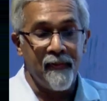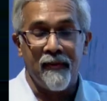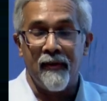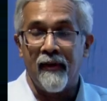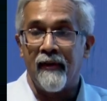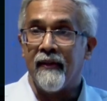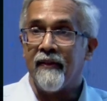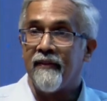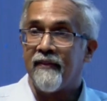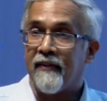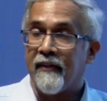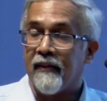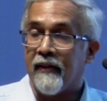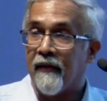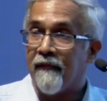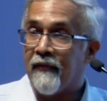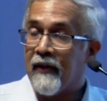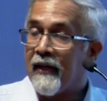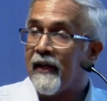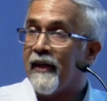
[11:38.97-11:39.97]
studies. They
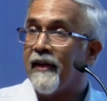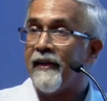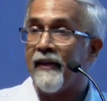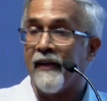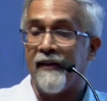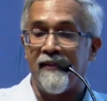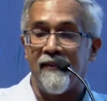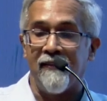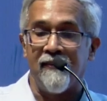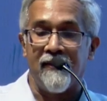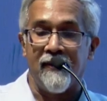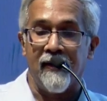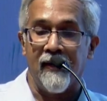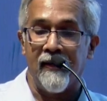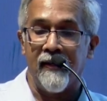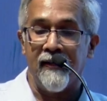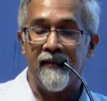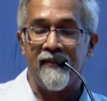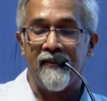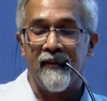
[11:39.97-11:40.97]
are very intensive
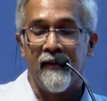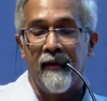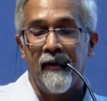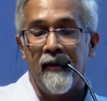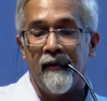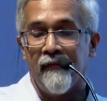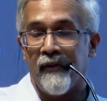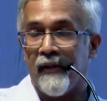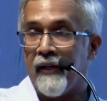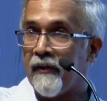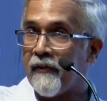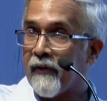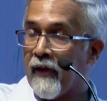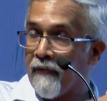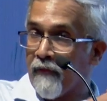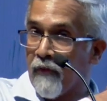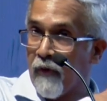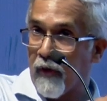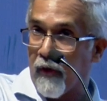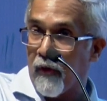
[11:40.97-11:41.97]
studies. We need to
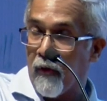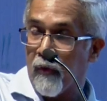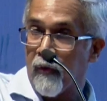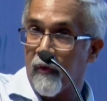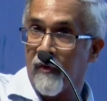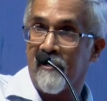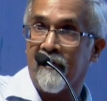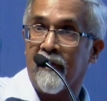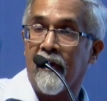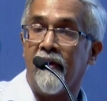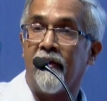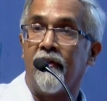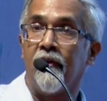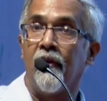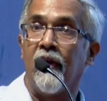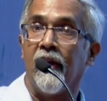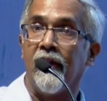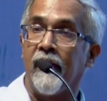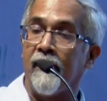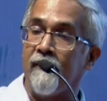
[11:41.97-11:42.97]
have good glucose
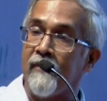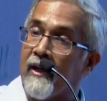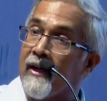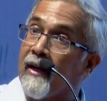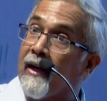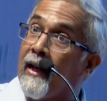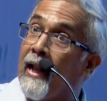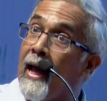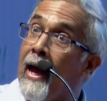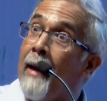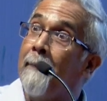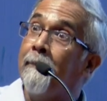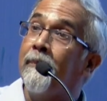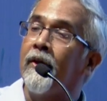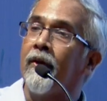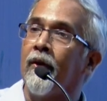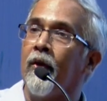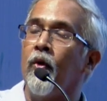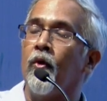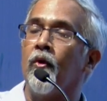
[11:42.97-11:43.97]
control, and then we clamp
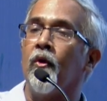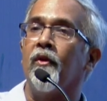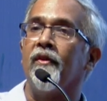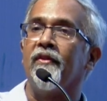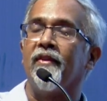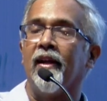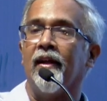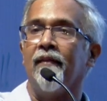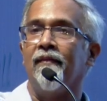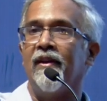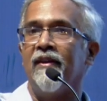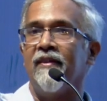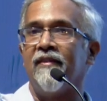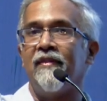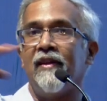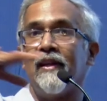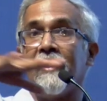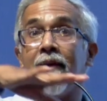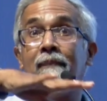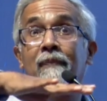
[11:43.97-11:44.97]
the glucose levels.
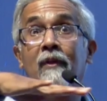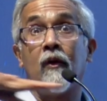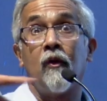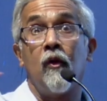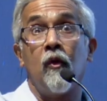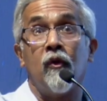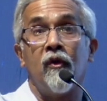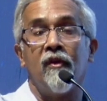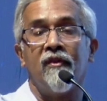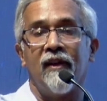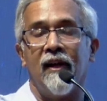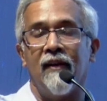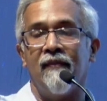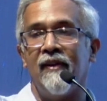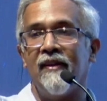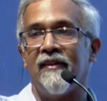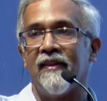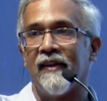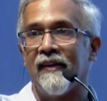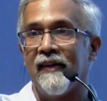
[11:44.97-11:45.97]
We keep the glucose
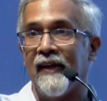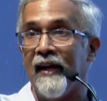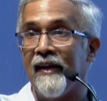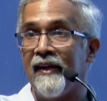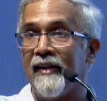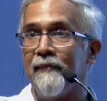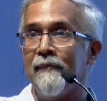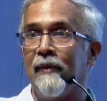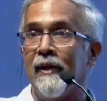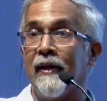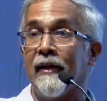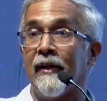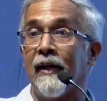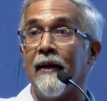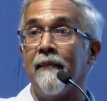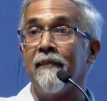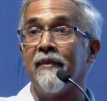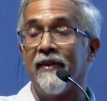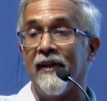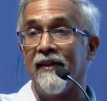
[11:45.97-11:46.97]
levels at 90
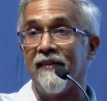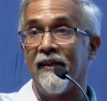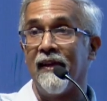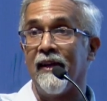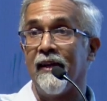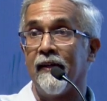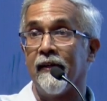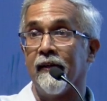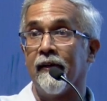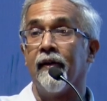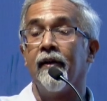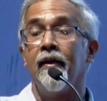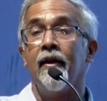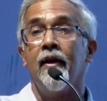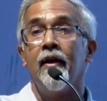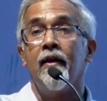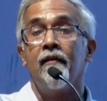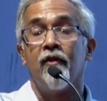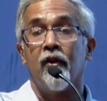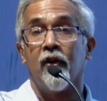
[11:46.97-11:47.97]
milligrams deciliter
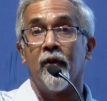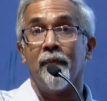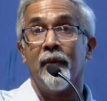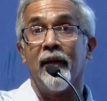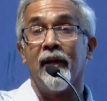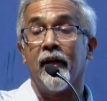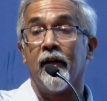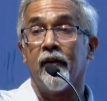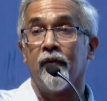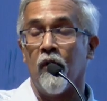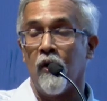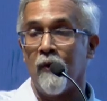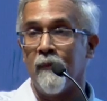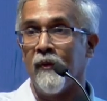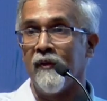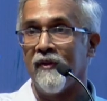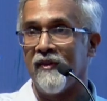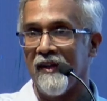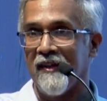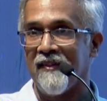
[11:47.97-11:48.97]
for a period of
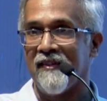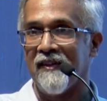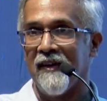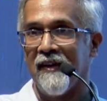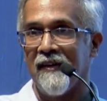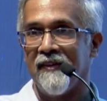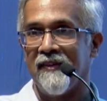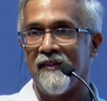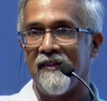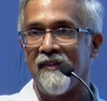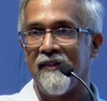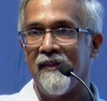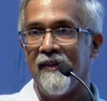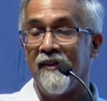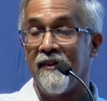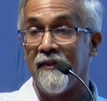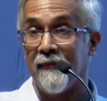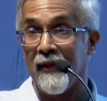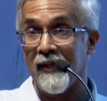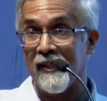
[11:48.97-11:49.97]
almost 6 hours.
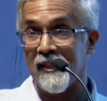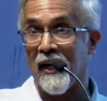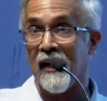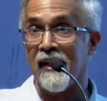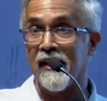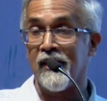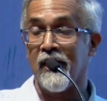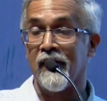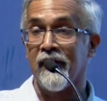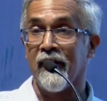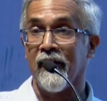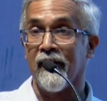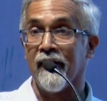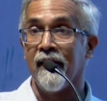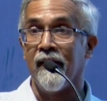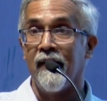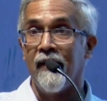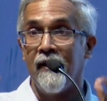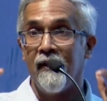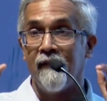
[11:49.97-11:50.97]
It's a very challenging thing
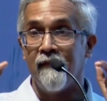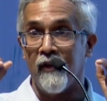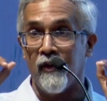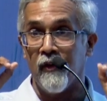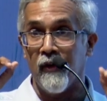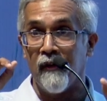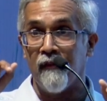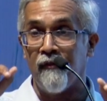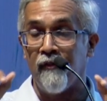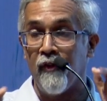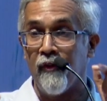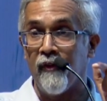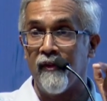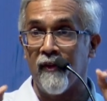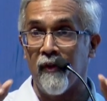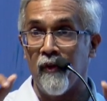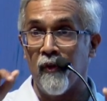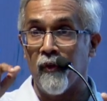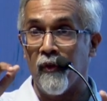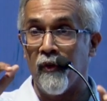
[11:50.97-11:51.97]
when you infuse
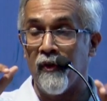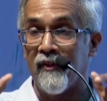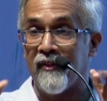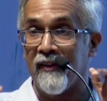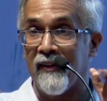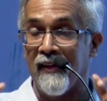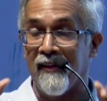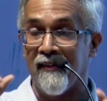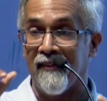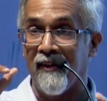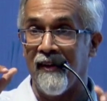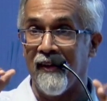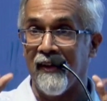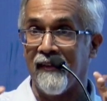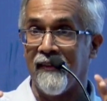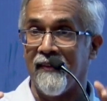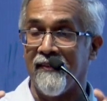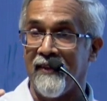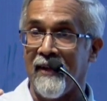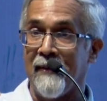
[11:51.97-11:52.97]
glucose and insulin
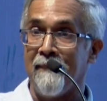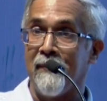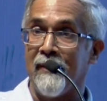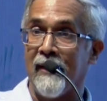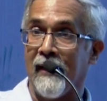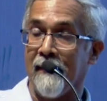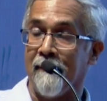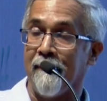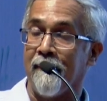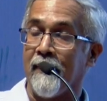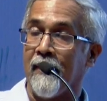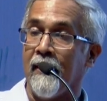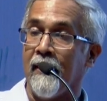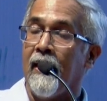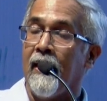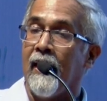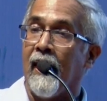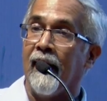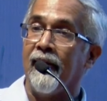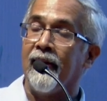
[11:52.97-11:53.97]
at the same time.
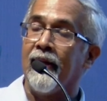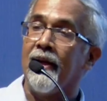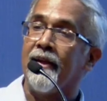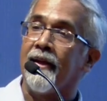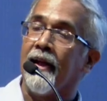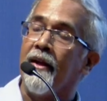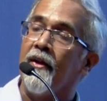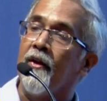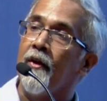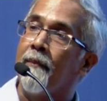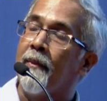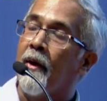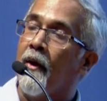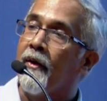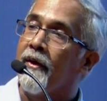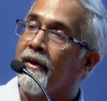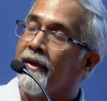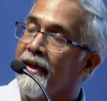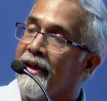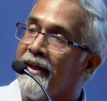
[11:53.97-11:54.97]
And they'll tell you
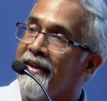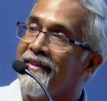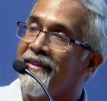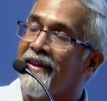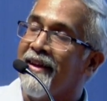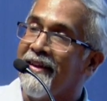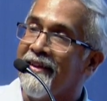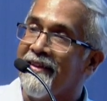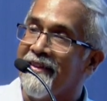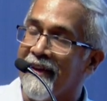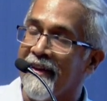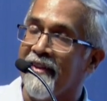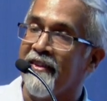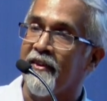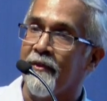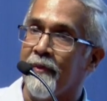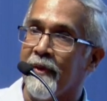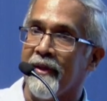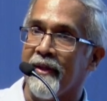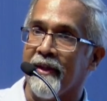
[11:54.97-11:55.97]
about insulin
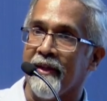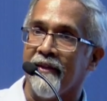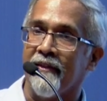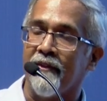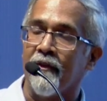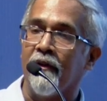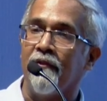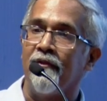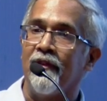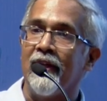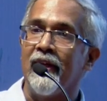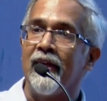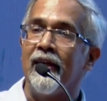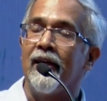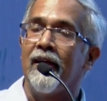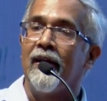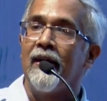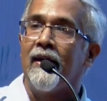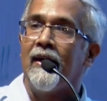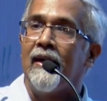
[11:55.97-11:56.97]
sensitivity. So if
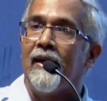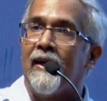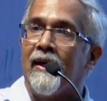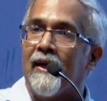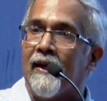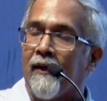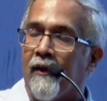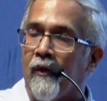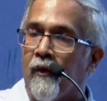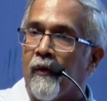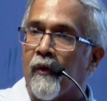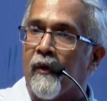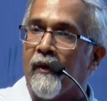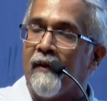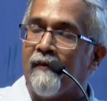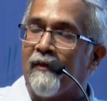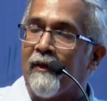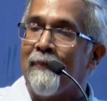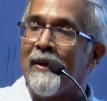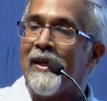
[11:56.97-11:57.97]

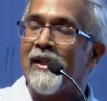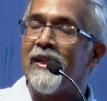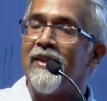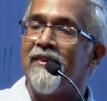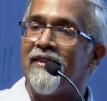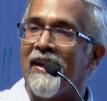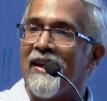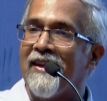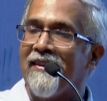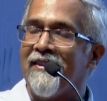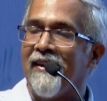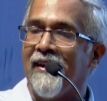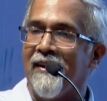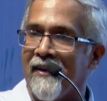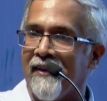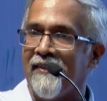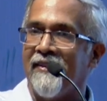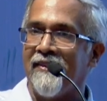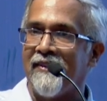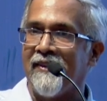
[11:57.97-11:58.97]
the patients are insulin
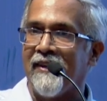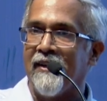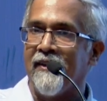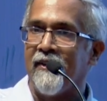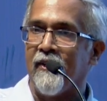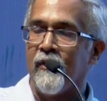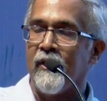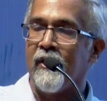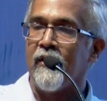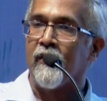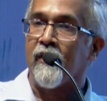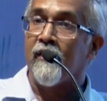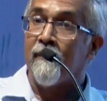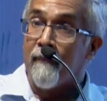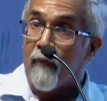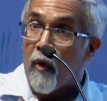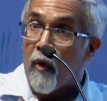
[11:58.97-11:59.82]
resistant, you need to give